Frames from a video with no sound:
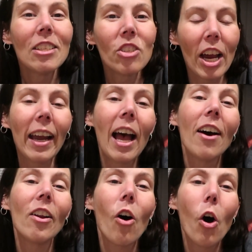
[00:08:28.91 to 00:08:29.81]
check
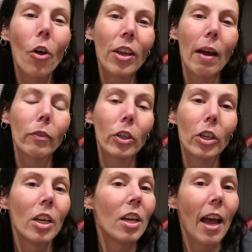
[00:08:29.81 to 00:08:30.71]
out all the
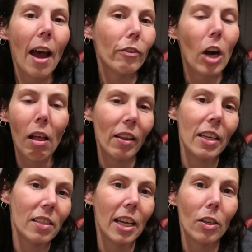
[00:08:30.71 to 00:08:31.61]
after
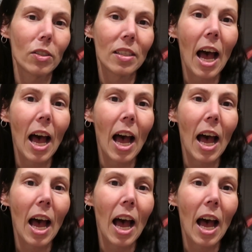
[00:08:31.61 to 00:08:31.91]
holiday sales.